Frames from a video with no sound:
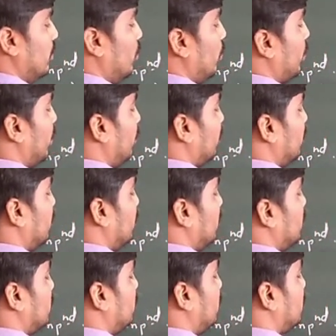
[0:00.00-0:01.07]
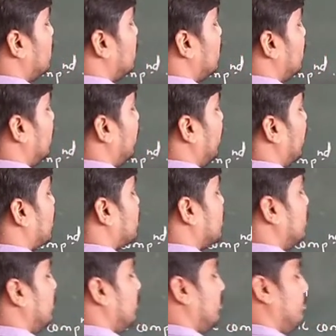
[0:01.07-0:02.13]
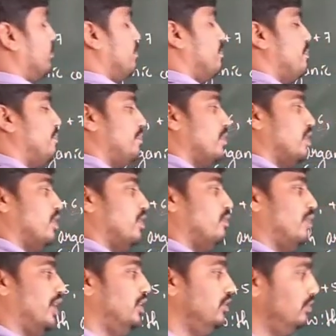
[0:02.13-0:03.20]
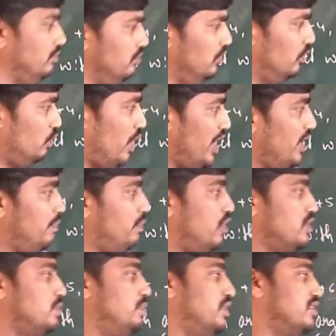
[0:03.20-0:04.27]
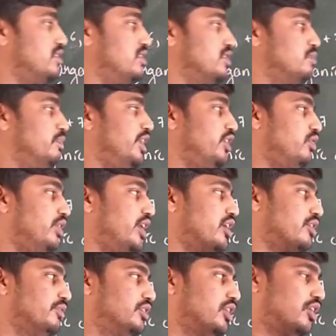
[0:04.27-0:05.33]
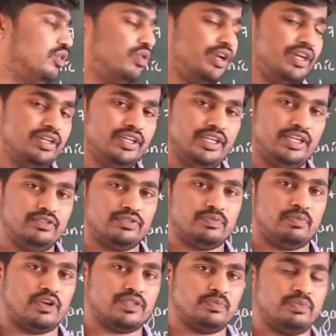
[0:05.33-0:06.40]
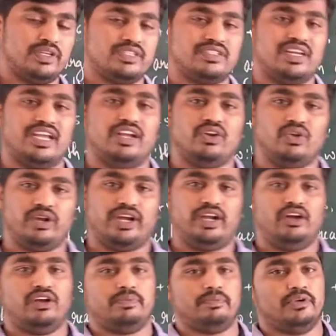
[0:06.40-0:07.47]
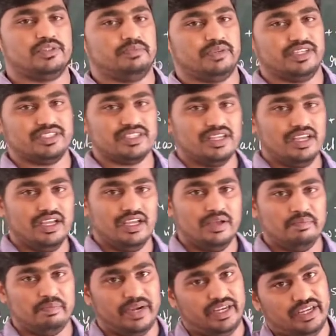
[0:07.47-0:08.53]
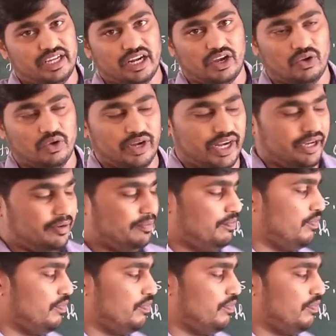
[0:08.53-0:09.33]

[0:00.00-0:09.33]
Okay, so this is the reaction. When white phosphorus is made to react with the chlorine, use phosphorus trichloride or phosphorus pentachloride.